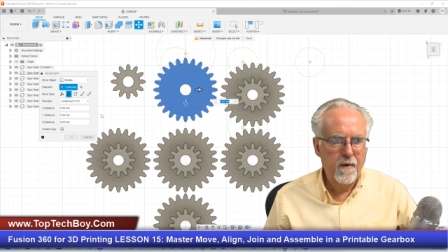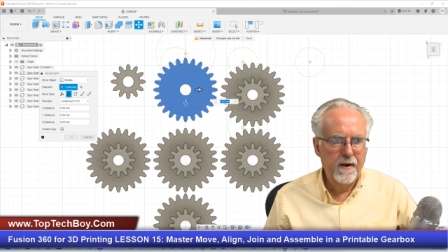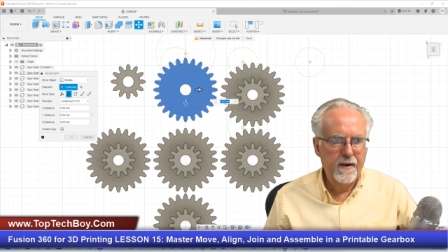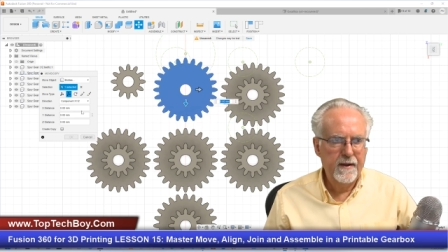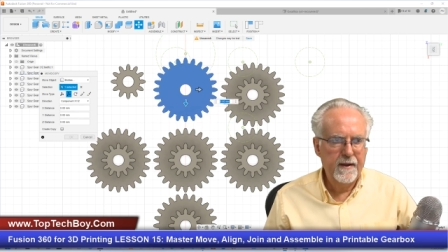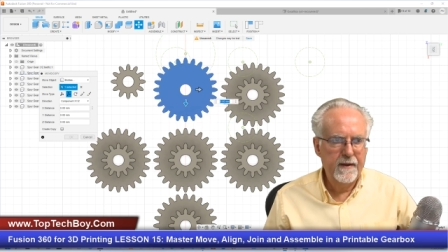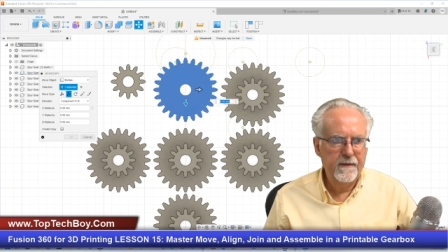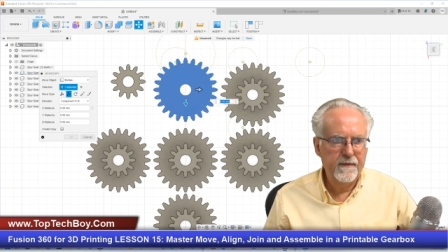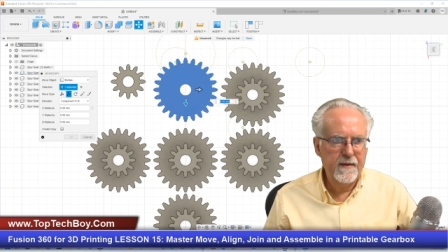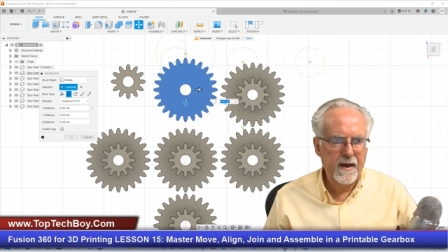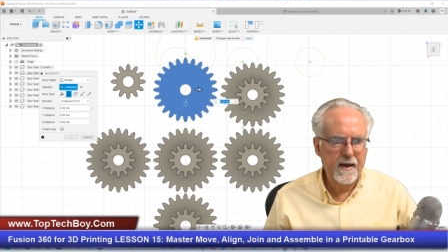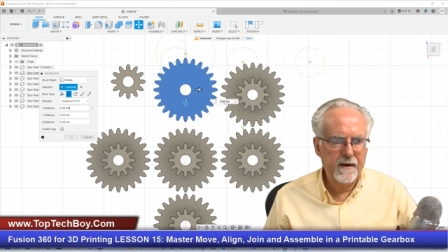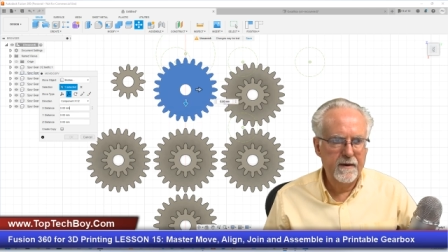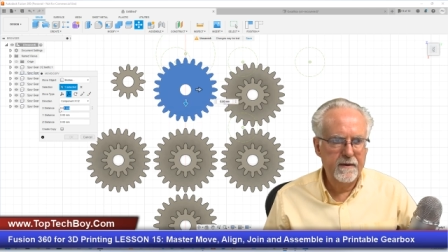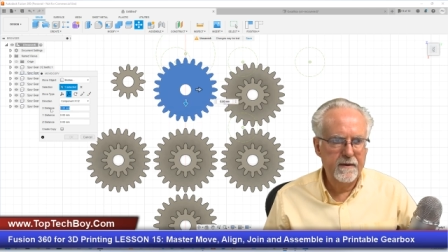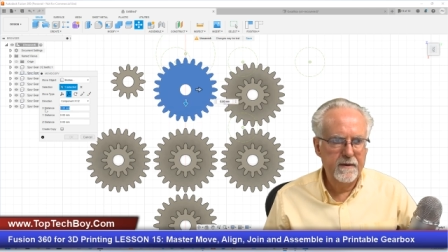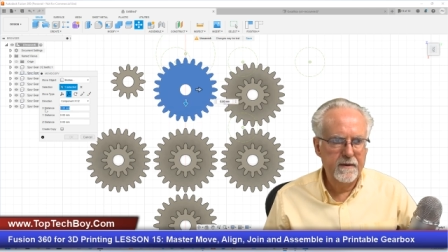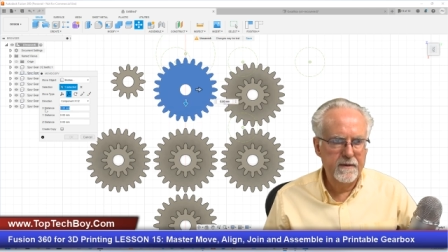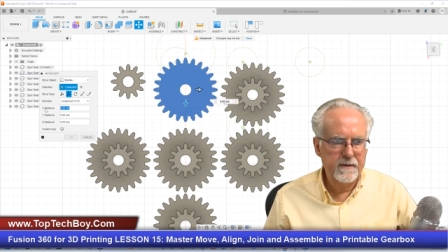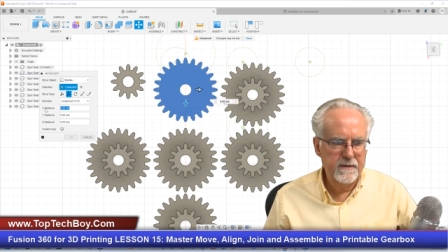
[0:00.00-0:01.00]
And that
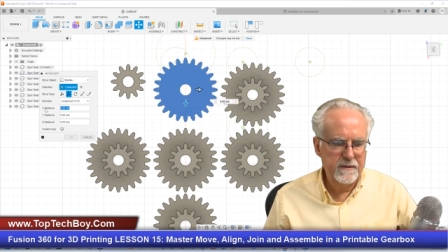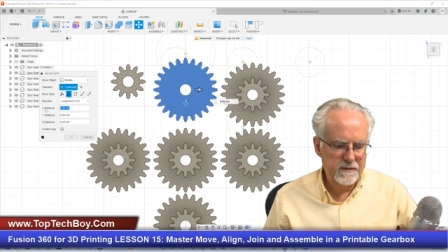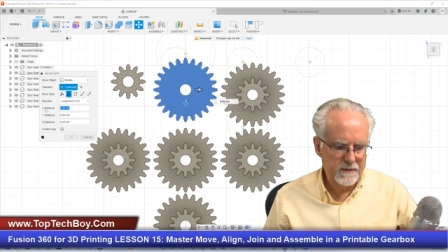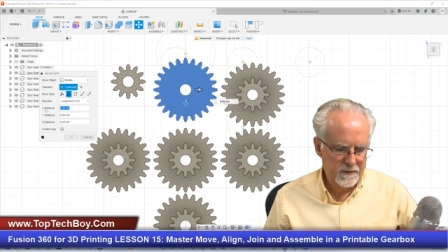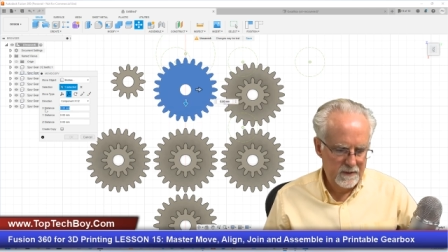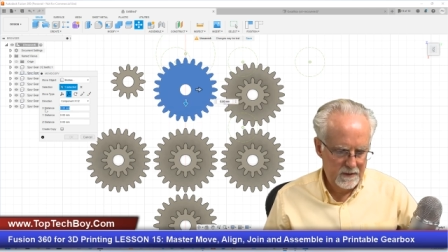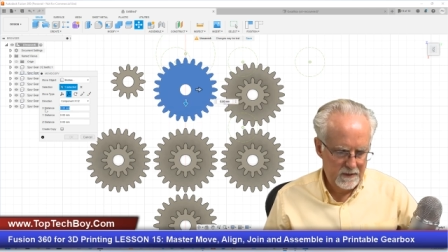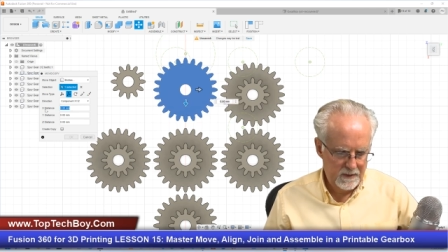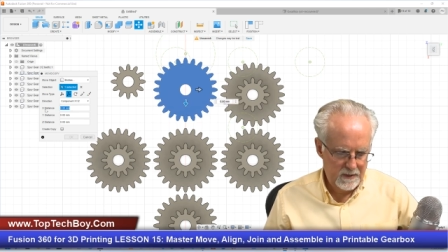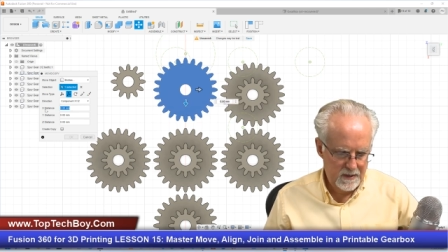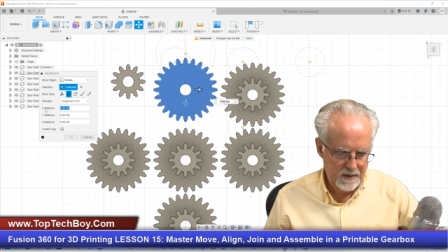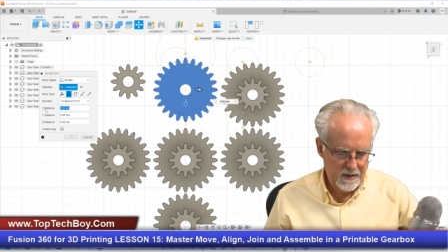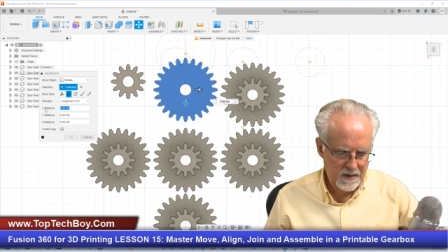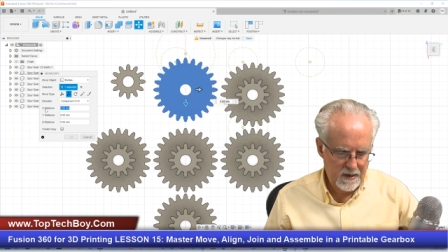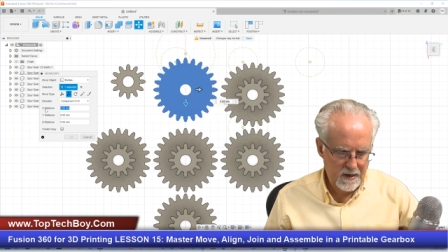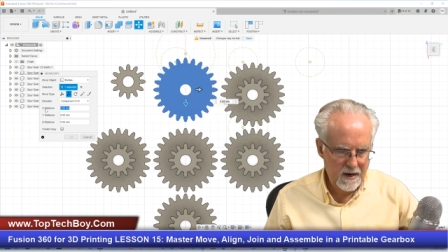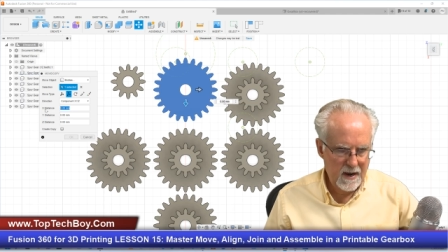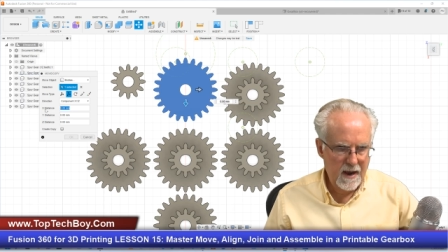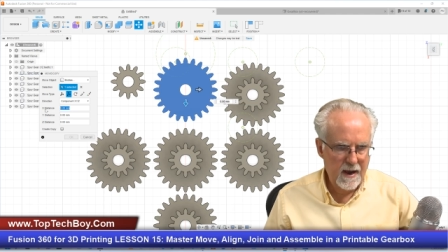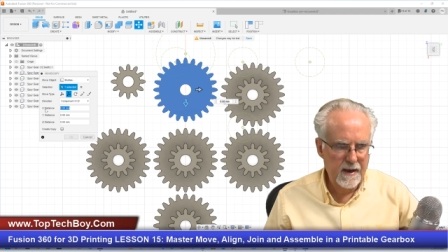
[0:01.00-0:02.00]
is
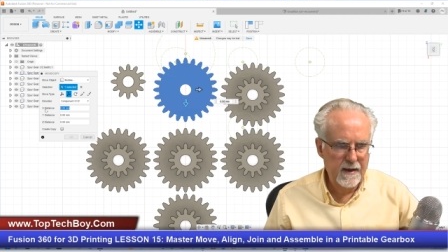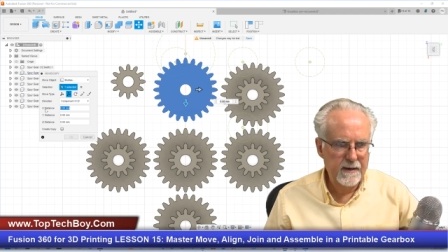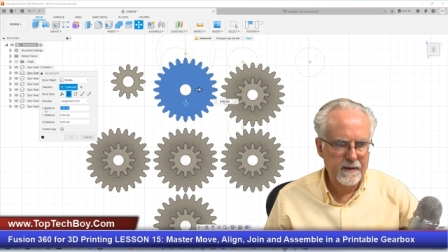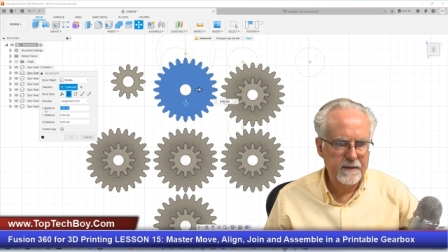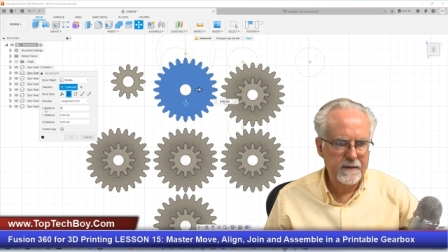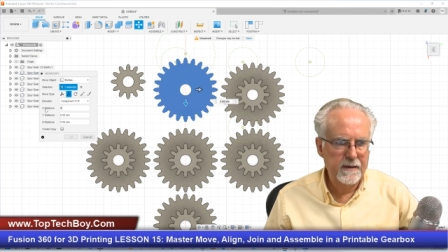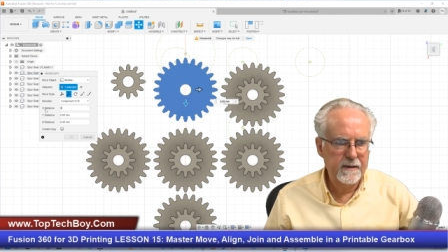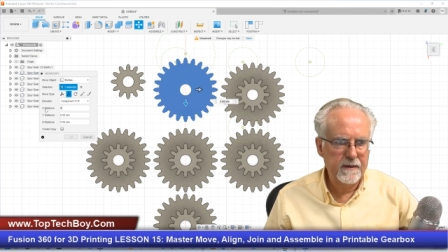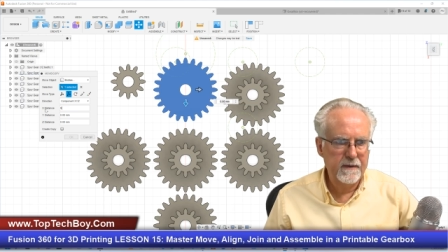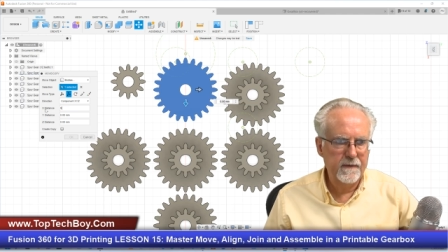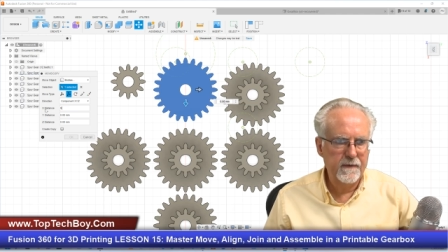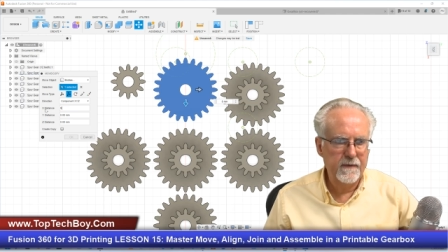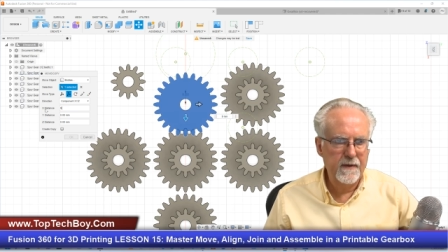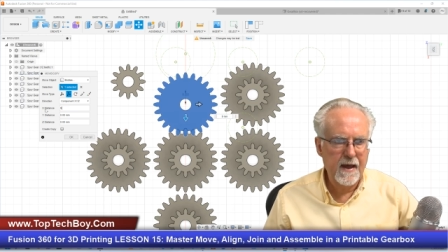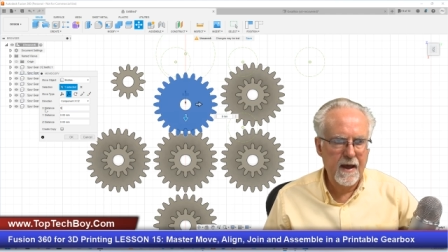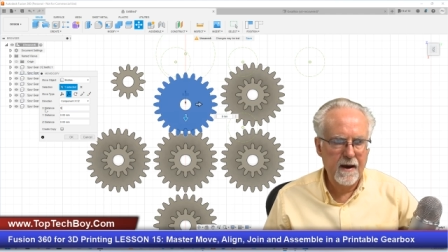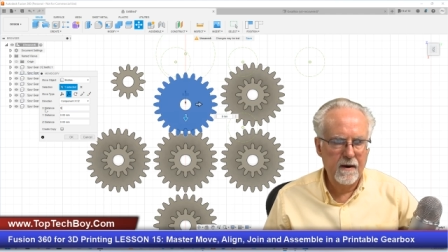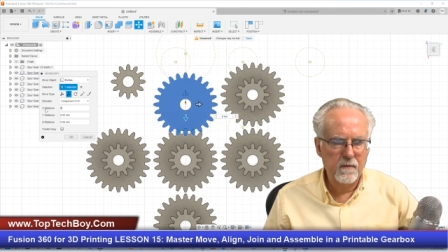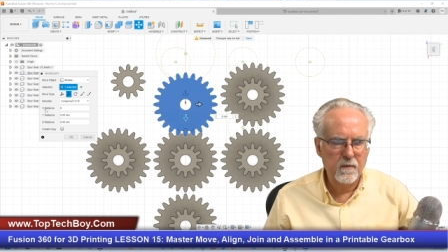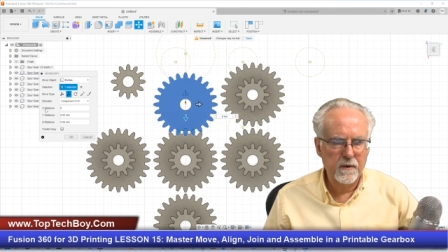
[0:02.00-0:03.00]
9 in
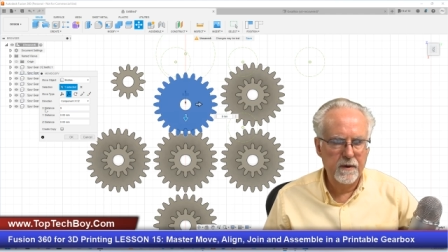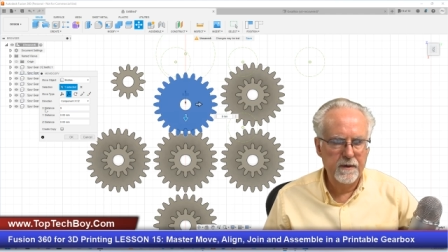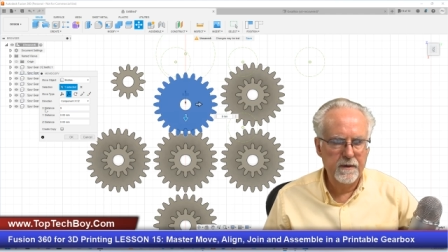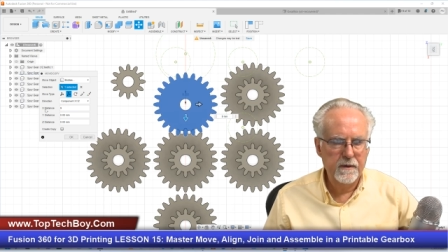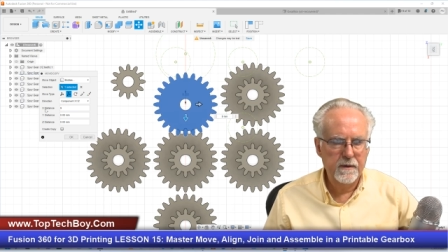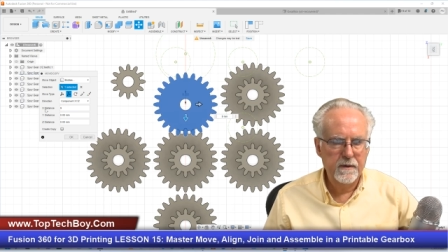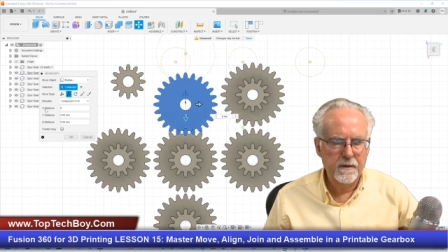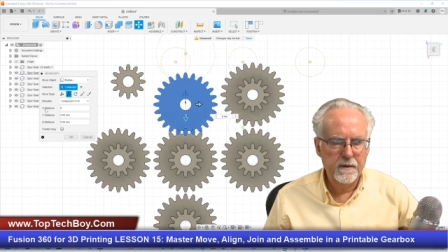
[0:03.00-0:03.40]
that one.